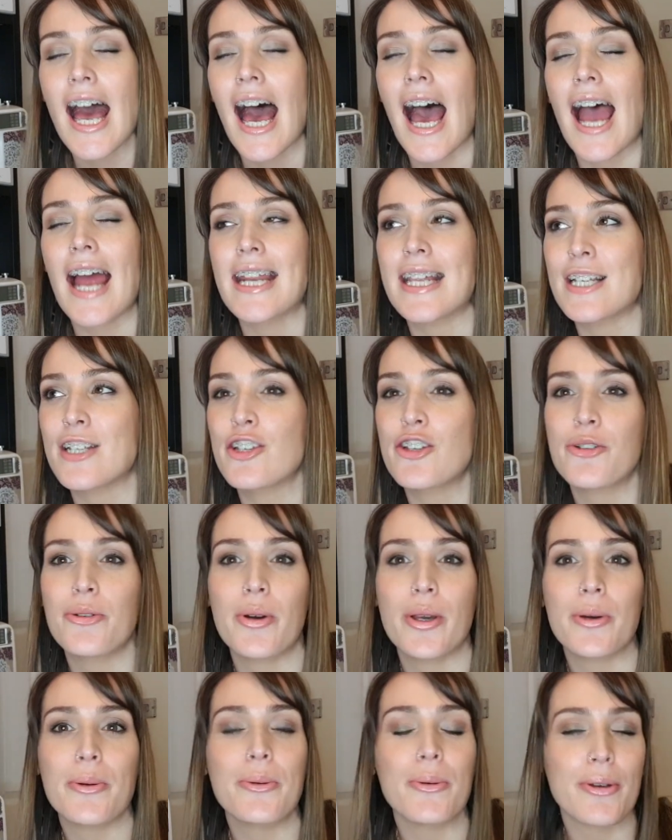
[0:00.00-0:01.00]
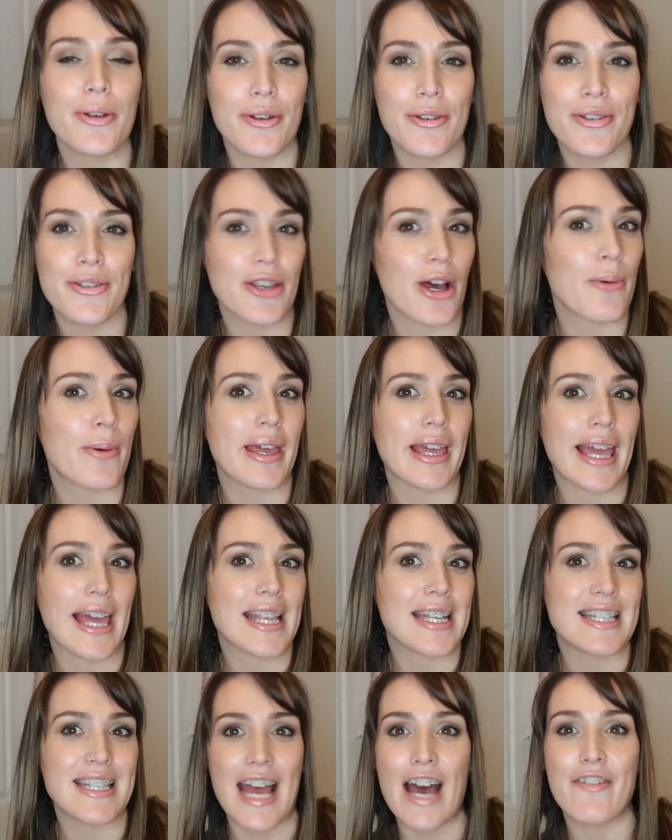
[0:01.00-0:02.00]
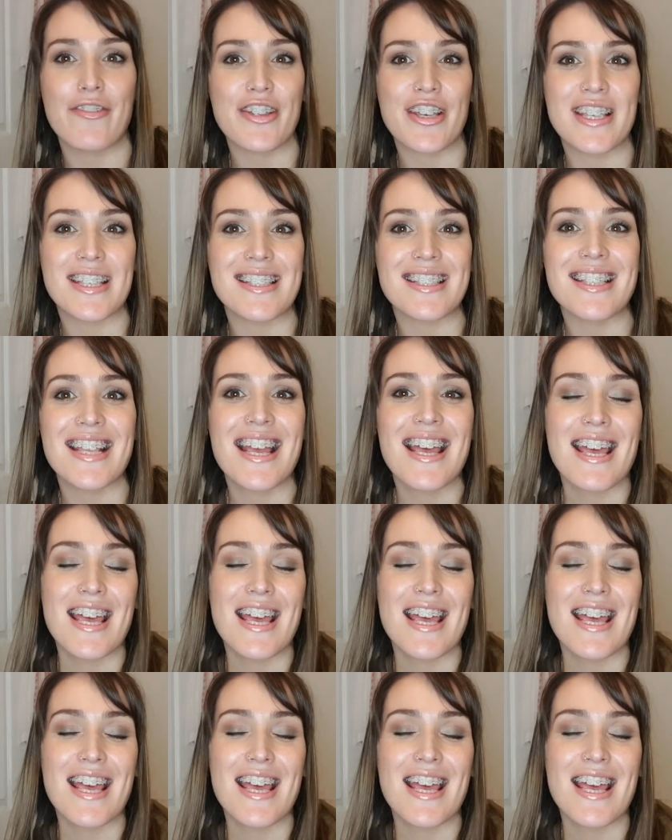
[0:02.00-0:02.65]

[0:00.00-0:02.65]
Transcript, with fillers: and enjoy all your sewing endeavours.